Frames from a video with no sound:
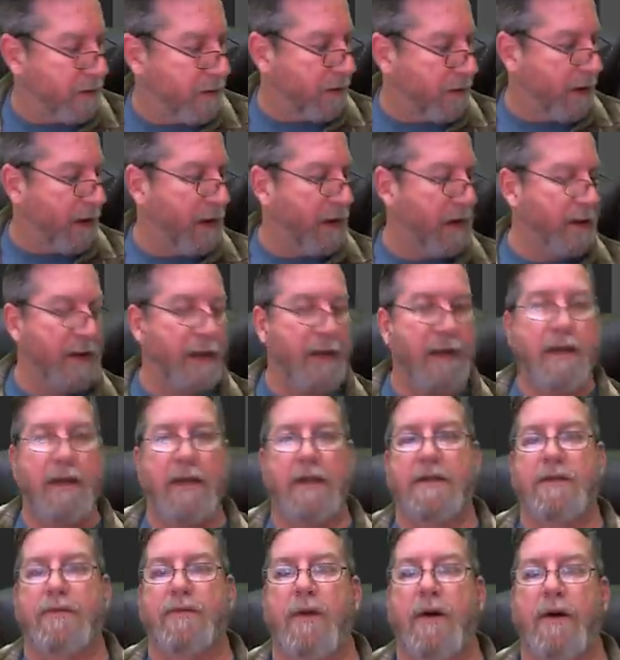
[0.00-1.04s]
I like
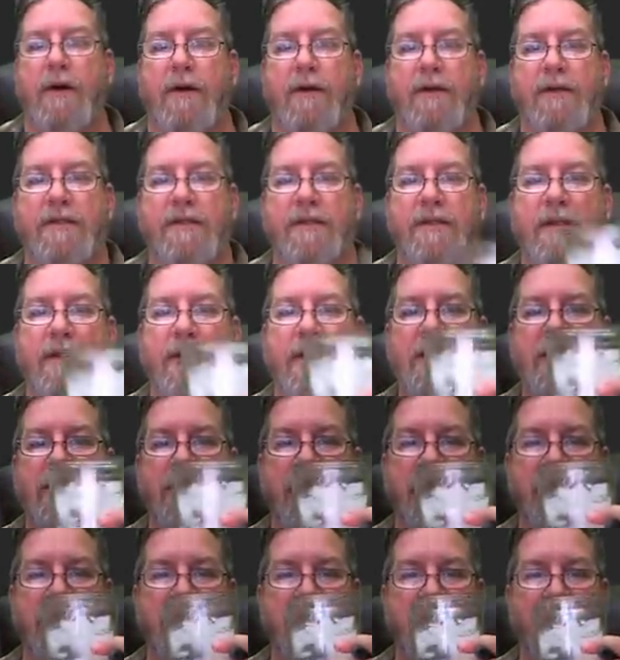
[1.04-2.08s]
ice water. It's
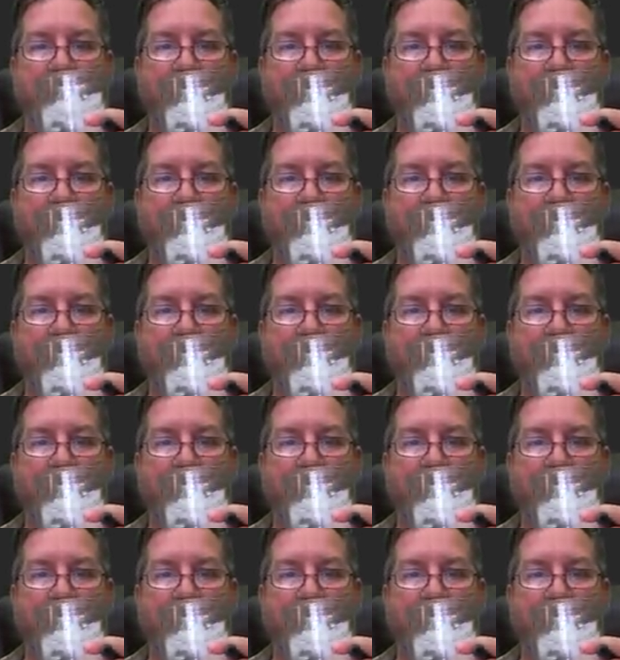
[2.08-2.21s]
delicious.